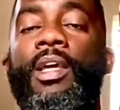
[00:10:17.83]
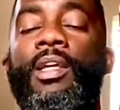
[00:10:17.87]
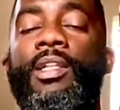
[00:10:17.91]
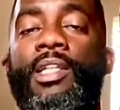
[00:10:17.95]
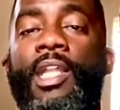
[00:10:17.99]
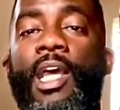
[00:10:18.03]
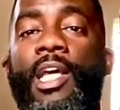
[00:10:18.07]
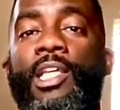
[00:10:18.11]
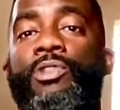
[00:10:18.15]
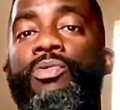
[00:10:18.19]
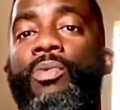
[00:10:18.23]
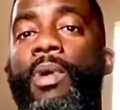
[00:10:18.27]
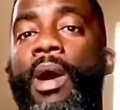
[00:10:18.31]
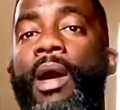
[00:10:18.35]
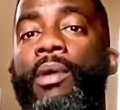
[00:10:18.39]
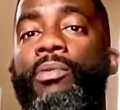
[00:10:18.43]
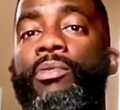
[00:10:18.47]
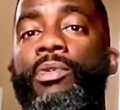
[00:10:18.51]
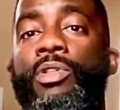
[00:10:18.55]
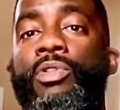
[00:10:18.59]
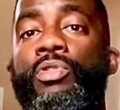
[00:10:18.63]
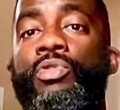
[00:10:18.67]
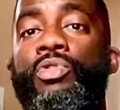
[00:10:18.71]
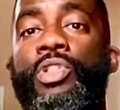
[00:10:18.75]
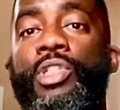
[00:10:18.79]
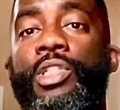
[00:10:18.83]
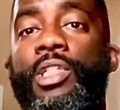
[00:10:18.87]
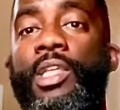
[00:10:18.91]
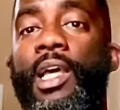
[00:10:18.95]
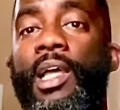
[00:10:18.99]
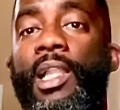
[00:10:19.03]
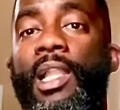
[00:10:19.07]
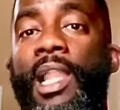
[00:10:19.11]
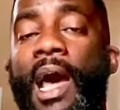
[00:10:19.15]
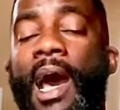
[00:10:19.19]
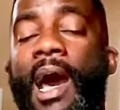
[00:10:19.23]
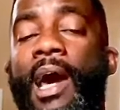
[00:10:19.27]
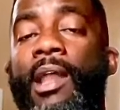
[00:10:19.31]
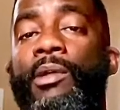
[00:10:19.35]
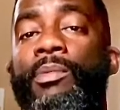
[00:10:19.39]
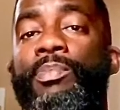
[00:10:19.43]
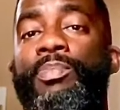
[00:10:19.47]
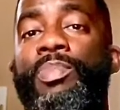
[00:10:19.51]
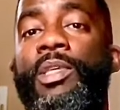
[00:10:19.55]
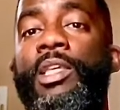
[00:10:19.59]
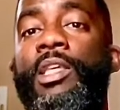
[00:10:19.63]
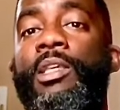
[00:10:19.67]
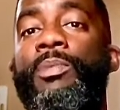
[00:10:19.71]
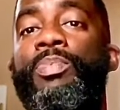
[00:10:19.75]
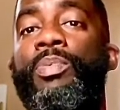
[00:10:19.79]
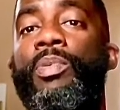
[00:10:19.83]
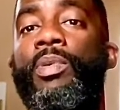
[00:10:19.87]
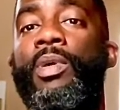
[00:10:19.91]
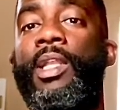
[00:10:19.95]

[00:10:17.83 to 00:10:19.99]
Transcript: That's why when you see a lot of people